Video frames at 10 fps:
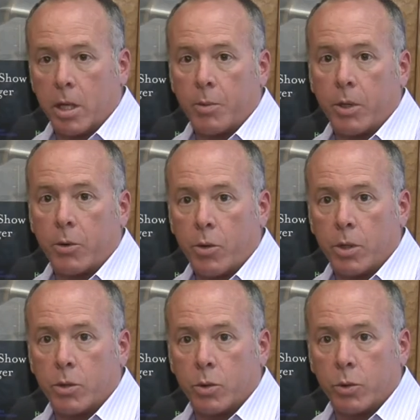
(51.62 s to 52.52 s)
top
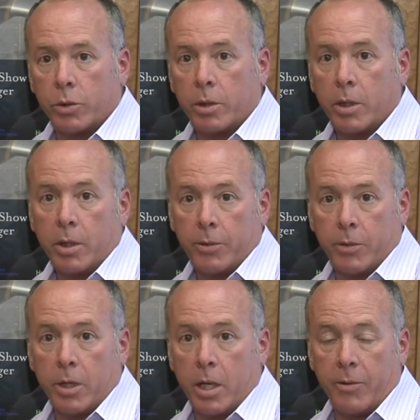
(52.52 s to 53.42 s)
recruiting tools
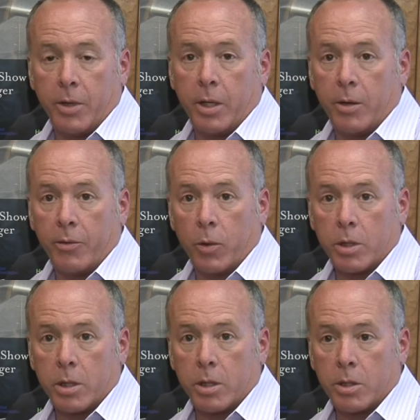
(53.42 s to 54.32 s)
for the Navy and the Air
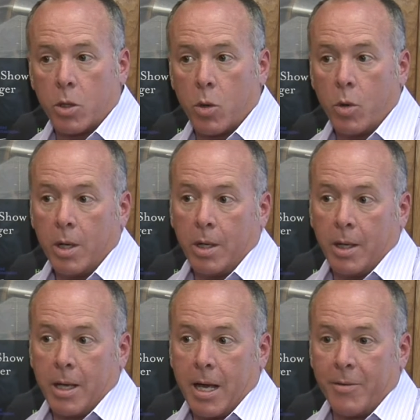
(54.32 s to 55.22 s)
Force. And so
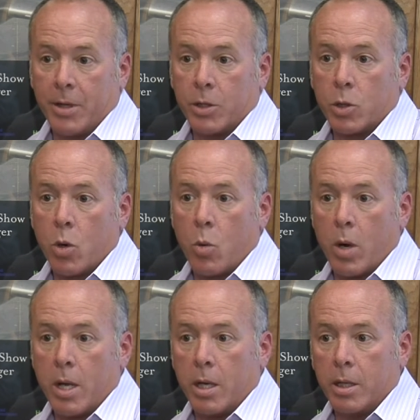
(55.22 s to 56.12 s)
having this go
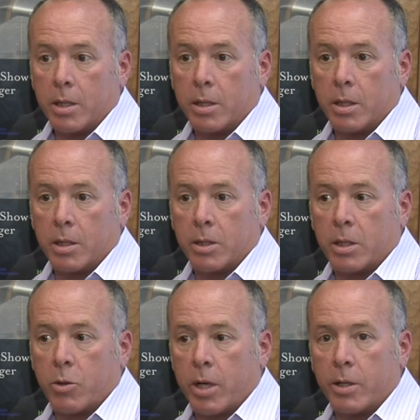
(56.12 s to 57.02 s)
away is, is
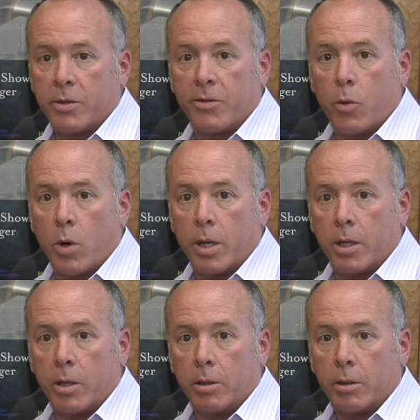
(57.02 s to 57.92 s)
creating this void
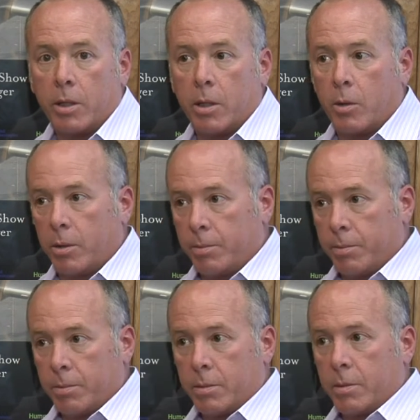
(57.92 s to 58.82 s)
that, you know,
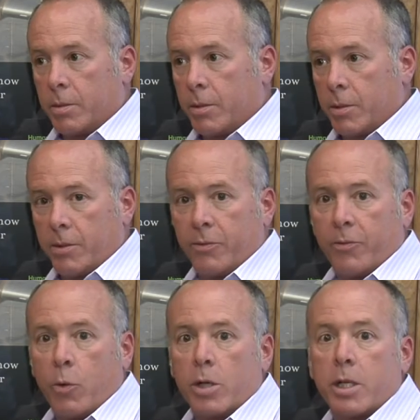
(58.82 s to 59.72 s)
uh,
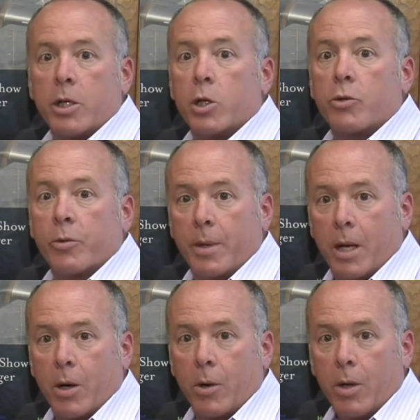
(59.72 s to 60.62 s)
14 years from
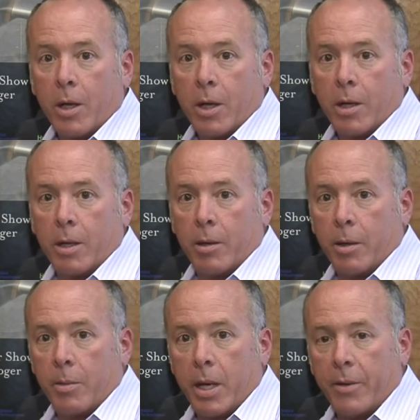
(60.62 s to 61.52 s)
now, it,
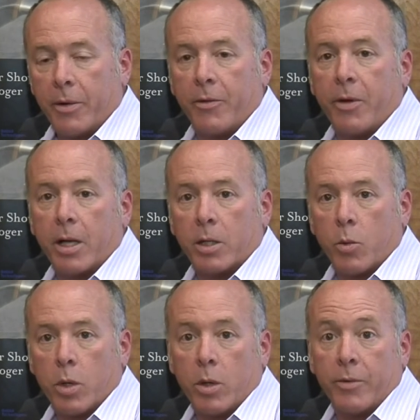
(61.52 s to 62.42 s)
it may have an effect that
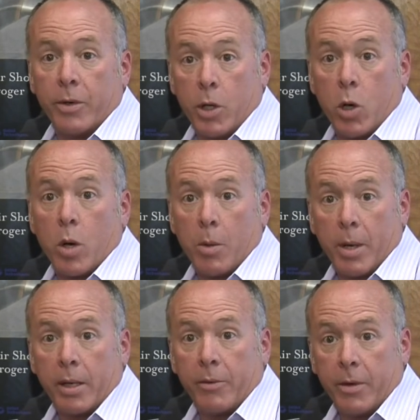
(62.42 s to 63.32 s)
we don't even know how
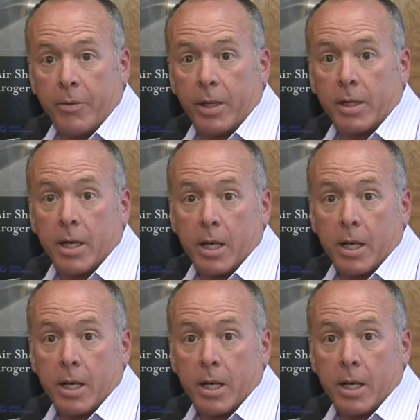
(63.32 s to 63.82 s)
bad of an effect it